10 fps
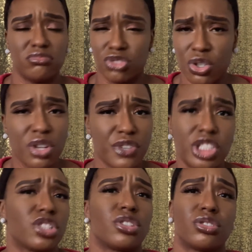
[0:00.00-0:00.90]
Do your
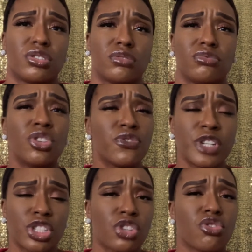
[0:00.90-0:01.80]
research. Do your
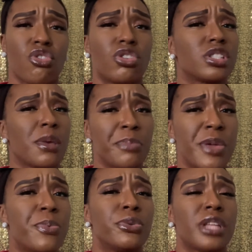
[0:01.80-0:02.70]
research on some
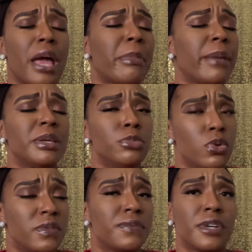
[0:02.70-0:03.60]
people that may be
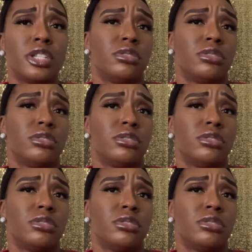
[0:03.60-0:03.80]
moving funny.